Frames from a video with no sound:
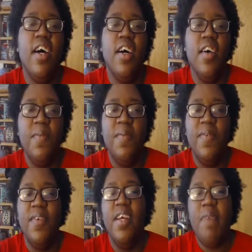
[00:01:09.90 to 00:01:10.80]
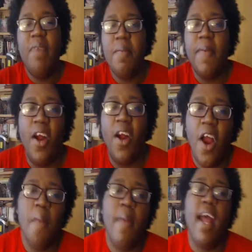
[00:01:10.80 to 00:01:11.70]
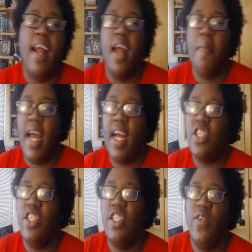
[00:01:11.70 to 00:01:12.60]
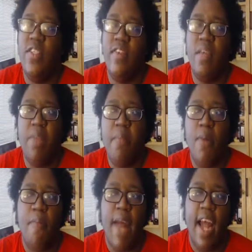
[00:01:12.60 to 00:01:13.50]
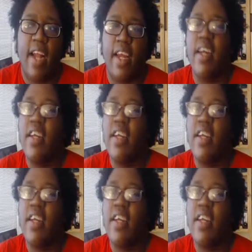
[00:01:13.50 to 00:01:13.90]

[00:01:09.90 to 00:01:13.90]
um, paperback or hardback i'm actually going to say paperback